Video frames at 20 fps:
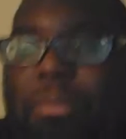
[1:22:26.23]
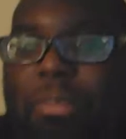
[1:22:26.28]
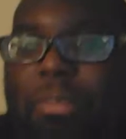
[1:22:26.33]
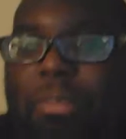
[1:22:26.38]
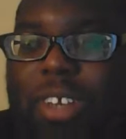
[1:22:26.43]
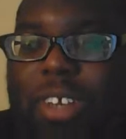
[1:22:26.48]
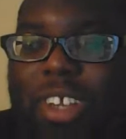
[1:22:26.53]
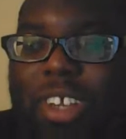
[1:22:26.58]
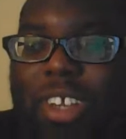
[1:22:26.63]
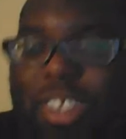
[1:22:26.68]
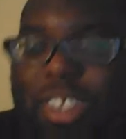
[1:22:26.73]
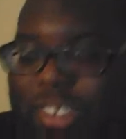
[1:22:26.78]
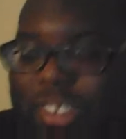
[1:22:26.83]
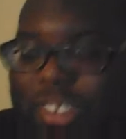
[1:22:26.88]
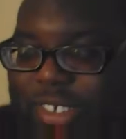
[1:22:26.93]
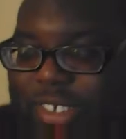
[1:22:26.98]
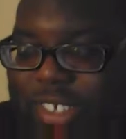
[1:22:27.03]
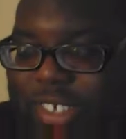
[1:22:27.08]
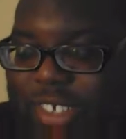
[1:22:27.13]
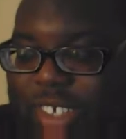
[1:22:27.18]
but
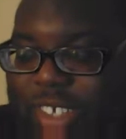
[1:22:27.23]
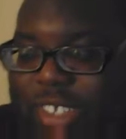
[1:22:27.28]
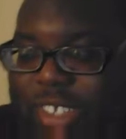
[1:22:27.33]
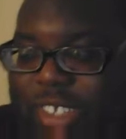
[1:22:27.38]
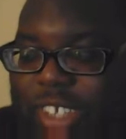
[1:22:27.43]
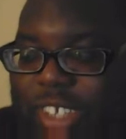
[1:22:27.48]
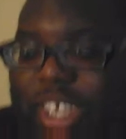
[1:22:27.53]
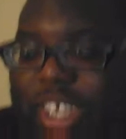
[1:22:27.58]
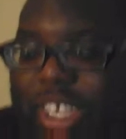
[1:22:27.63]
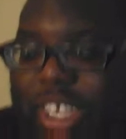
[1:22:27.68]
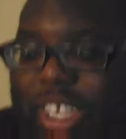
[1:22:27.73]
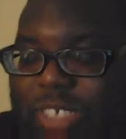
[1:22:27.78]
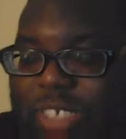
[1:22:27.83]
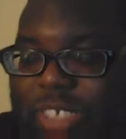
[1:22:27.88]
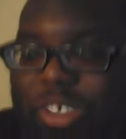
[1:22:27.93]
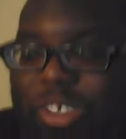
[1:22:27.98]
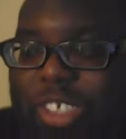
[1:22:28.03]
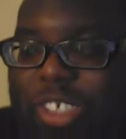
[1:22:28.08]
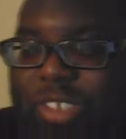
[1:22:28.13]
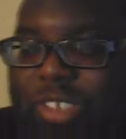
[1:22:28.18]
yeah, I just
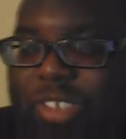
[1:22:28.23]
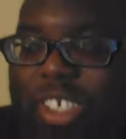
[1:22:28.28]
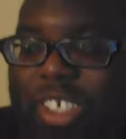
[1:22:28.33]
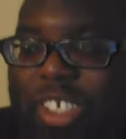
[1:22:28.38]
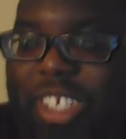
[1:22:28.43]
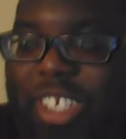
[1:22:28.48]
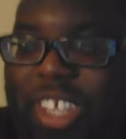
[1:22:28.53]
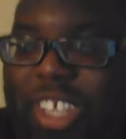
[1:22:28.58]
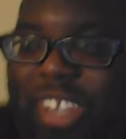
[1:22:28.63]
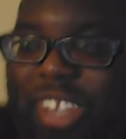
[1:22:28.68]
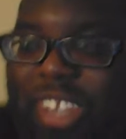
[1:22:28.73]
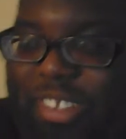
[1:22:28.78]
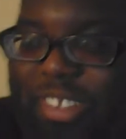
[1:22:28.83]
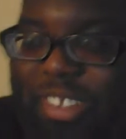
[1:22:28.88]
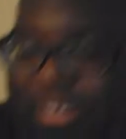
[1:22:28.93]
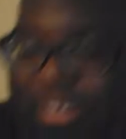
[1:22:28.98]
wish he would have did that.